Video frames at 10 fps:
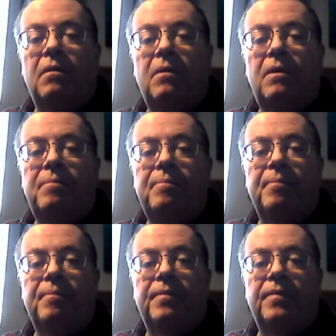Well,
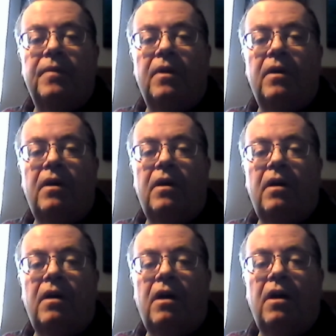
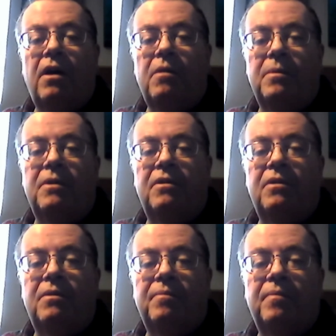I hope you
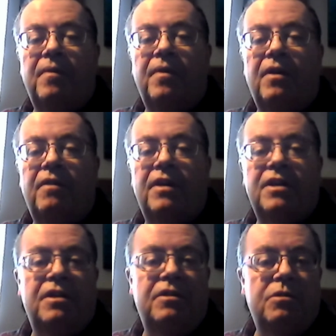have
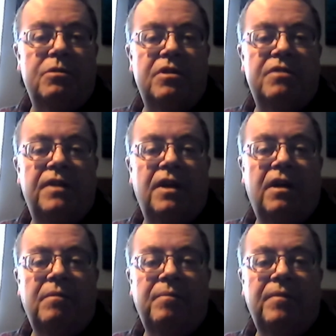actually enjoyed this video.
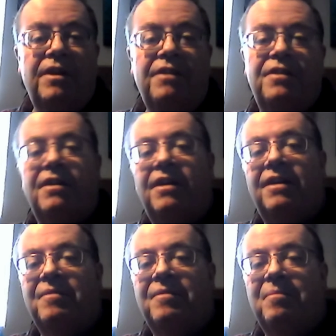And if you have,
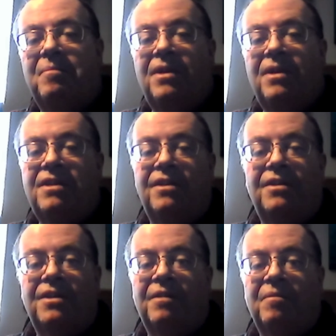please
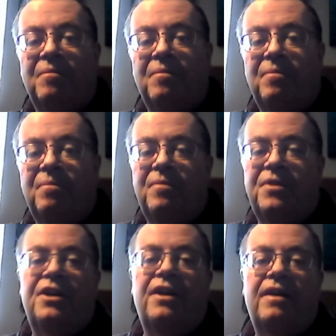like,
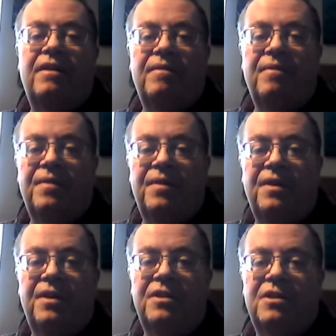share
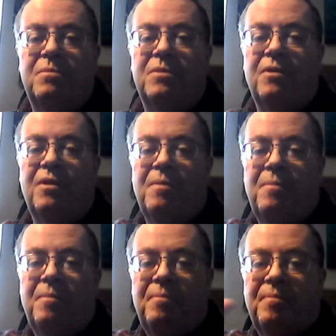and subscribe.
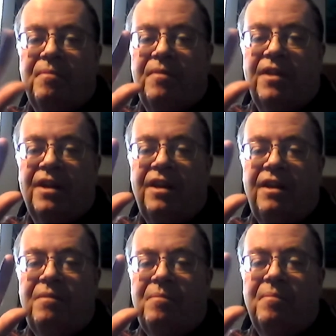Thank you.